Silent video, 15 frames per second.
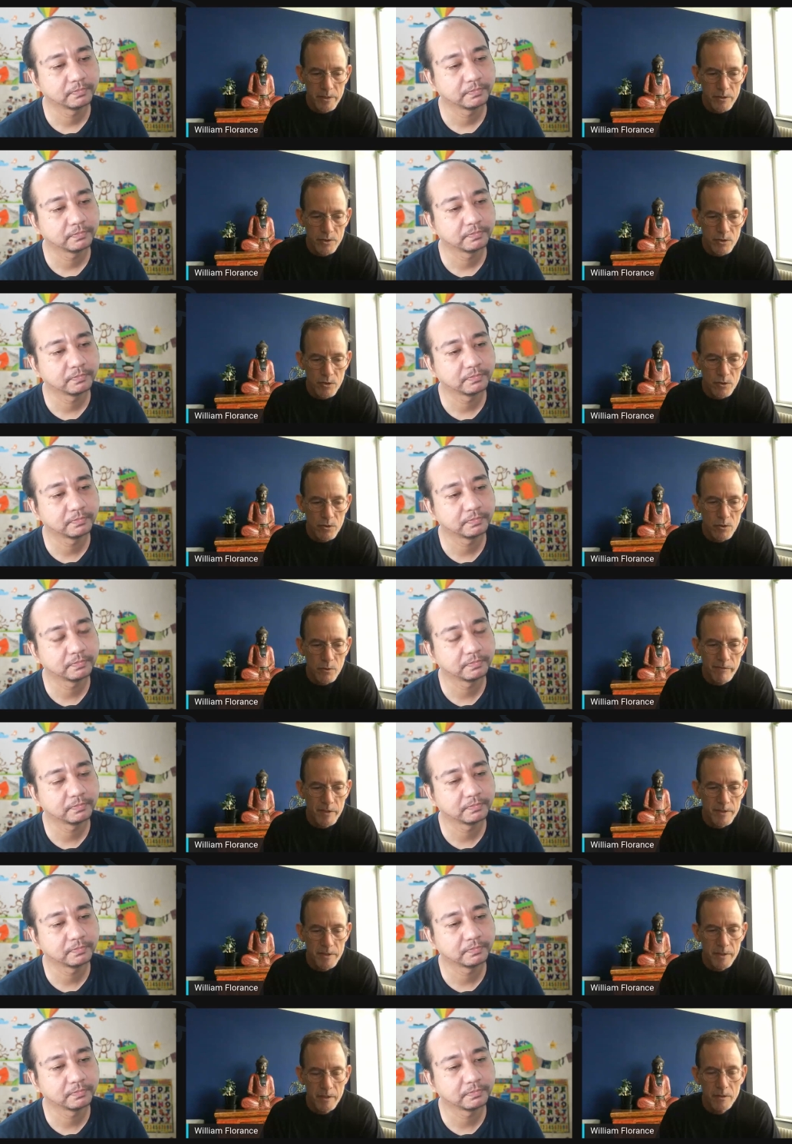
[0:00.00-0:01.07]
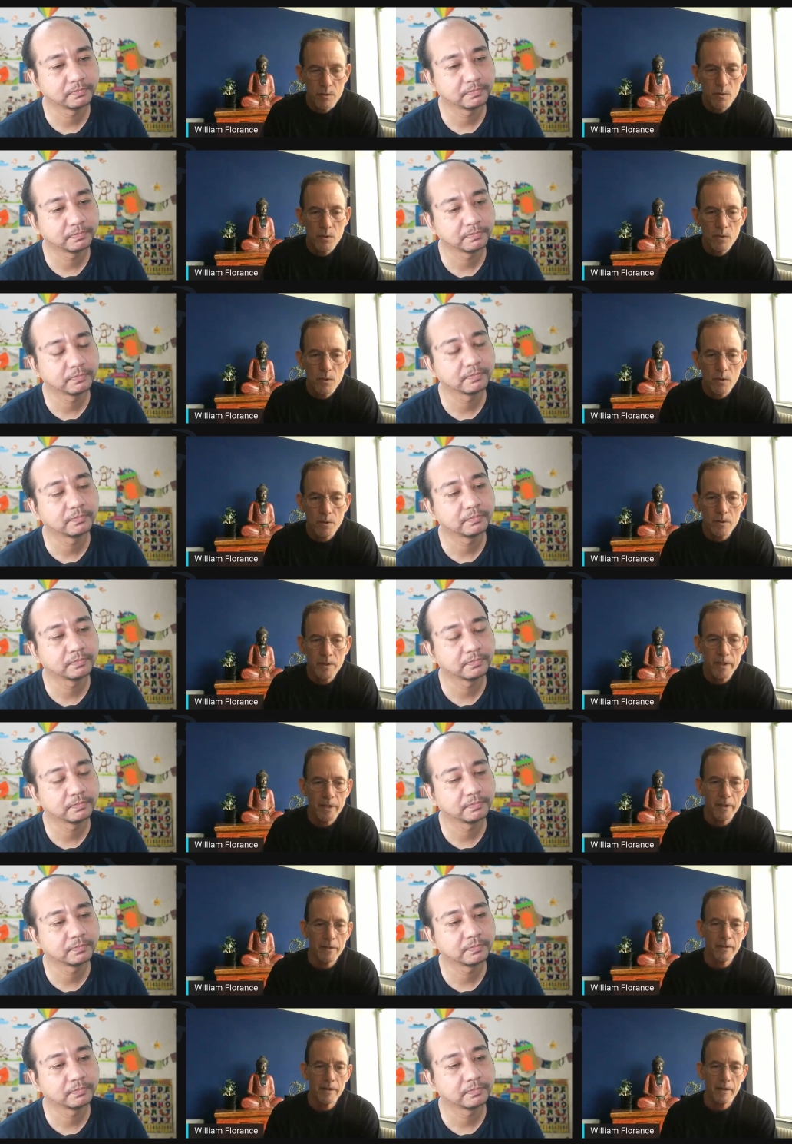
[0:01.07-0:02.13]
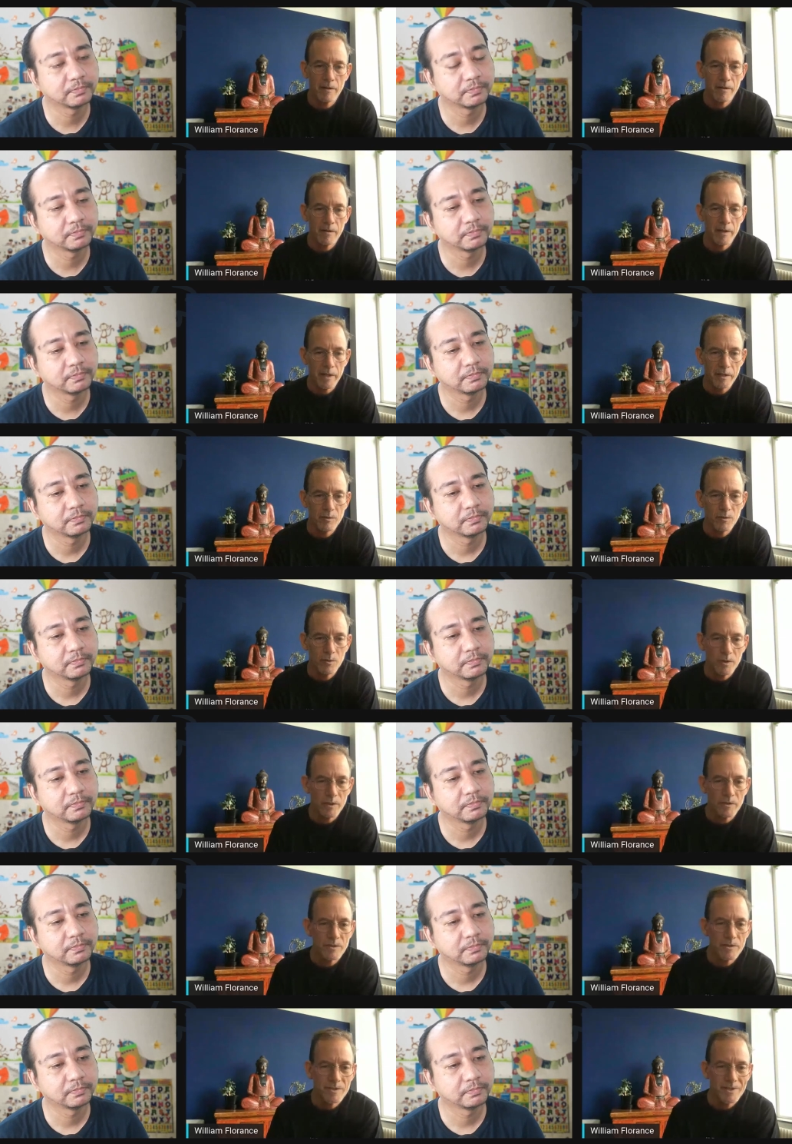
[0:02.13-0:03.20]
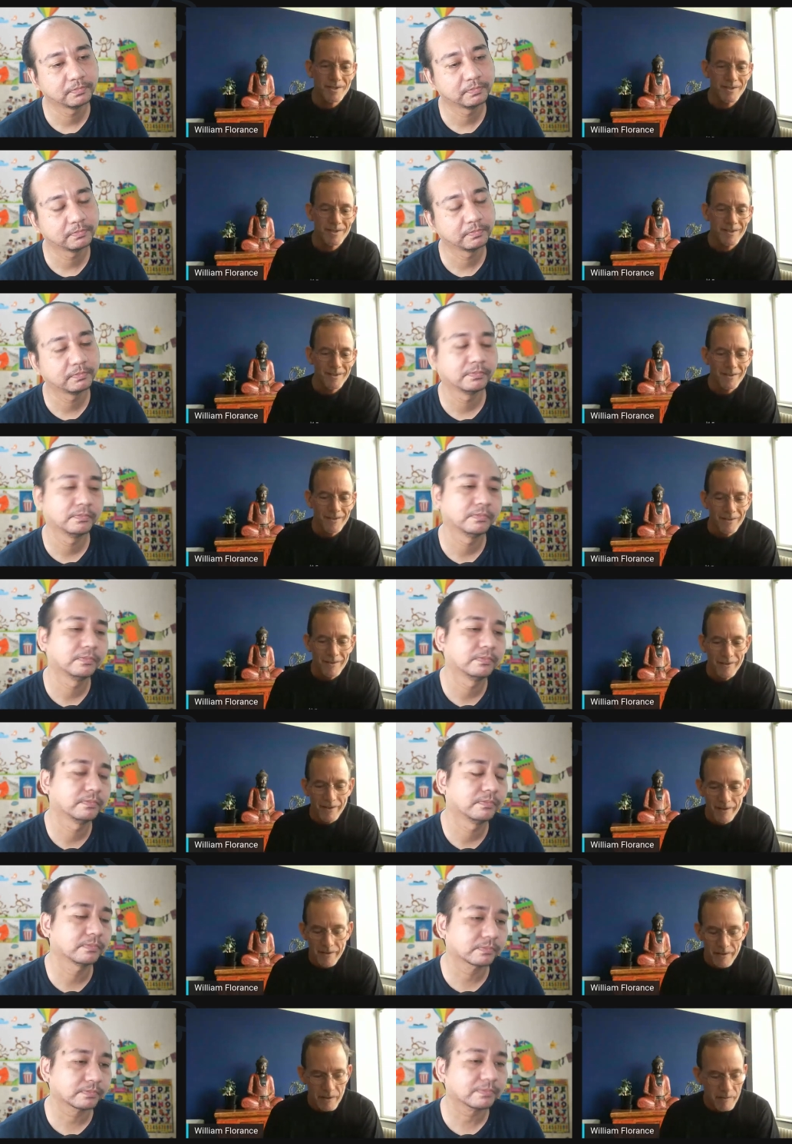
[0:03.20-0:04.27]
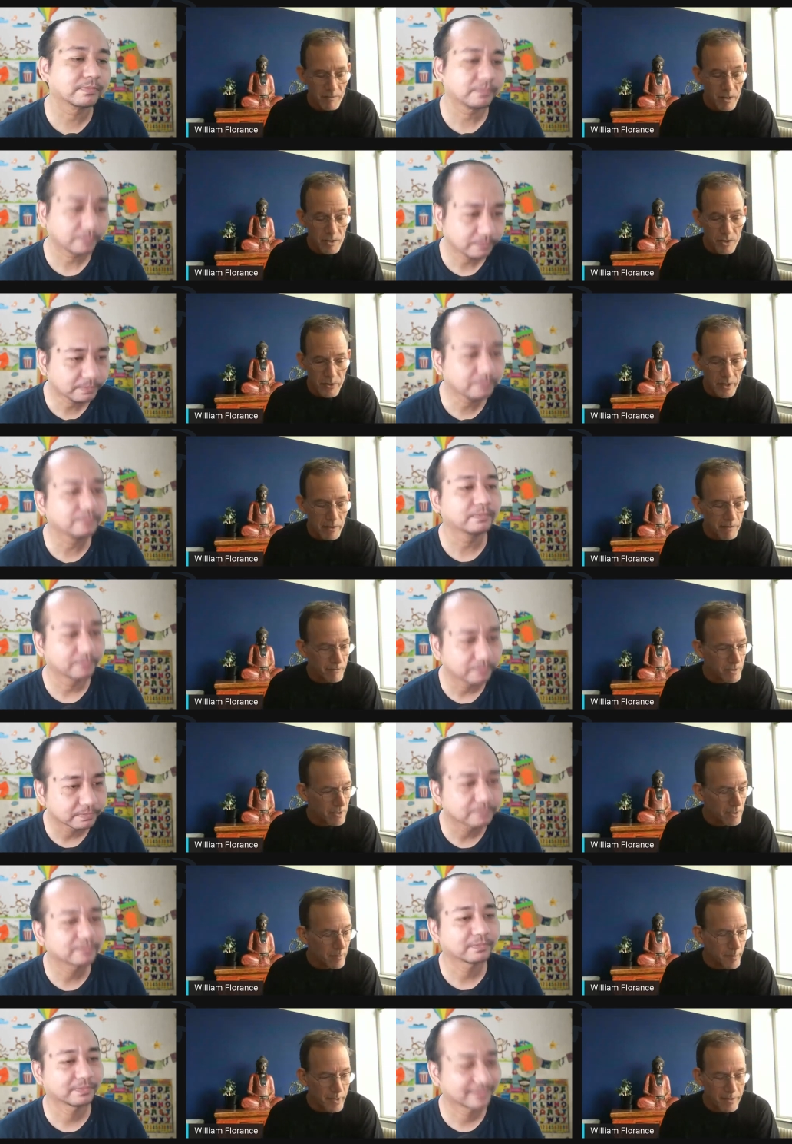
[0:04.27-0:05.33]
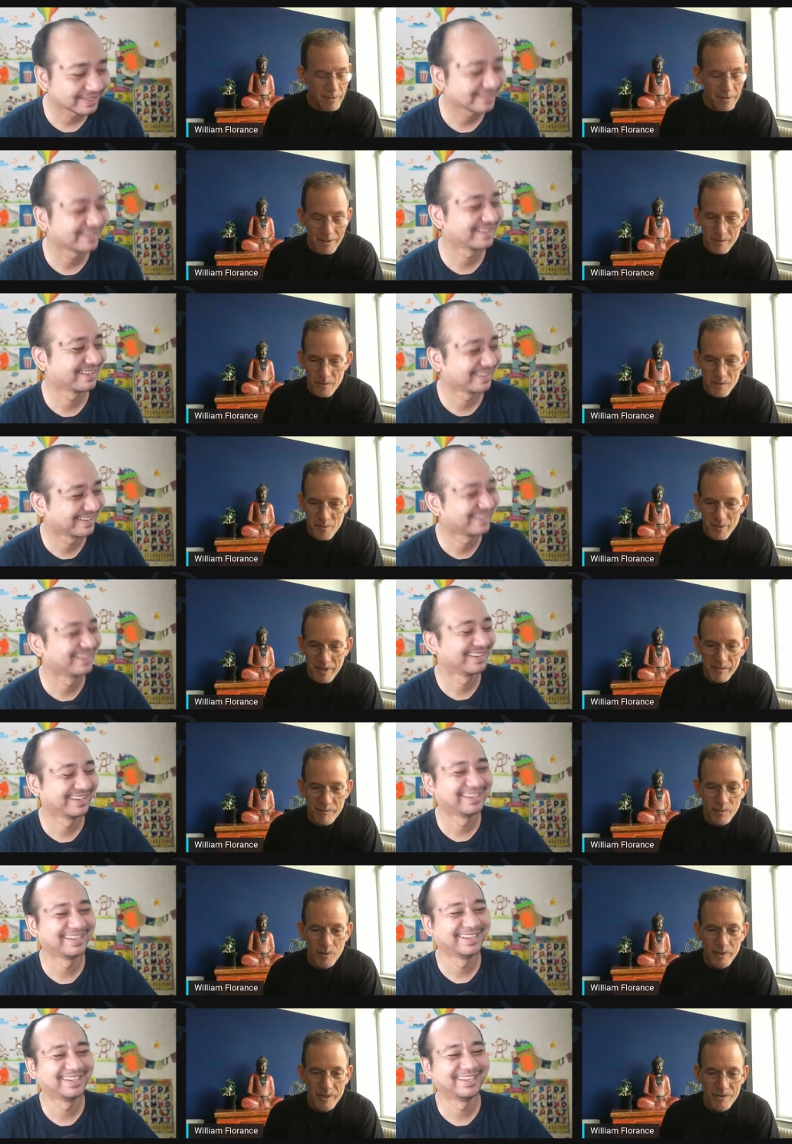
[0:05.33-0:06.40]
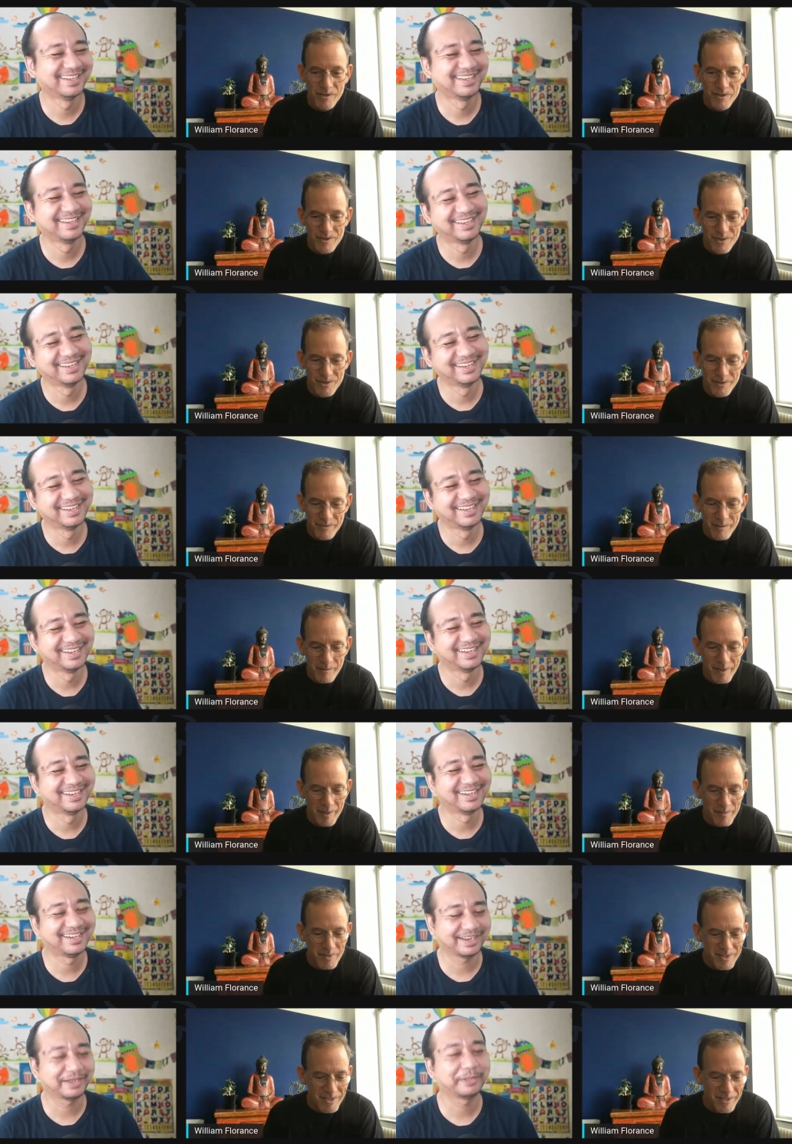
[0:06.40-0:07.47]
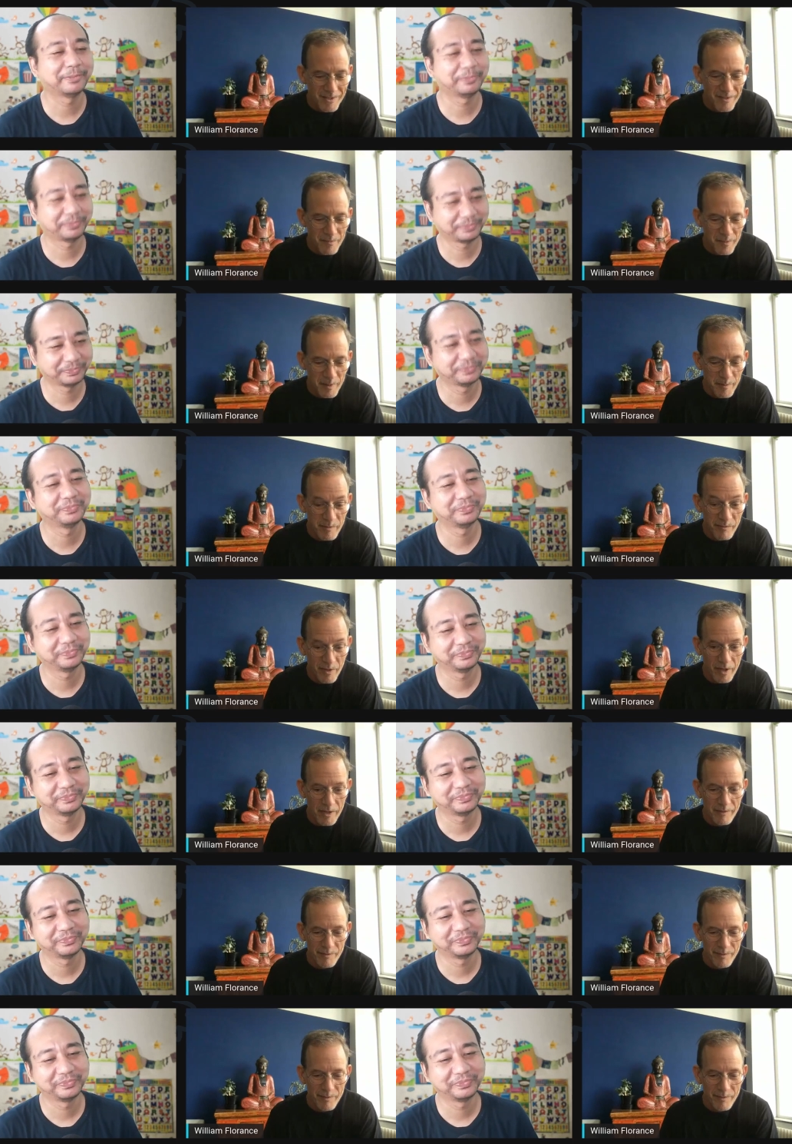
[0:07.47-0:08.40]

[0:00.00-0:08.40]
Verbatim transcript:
Speaker 1: President Jokowi visited Google at our headquarters. I've lost track of time. I think that was about 4 years ago, if I'm not mistaken, maybe five.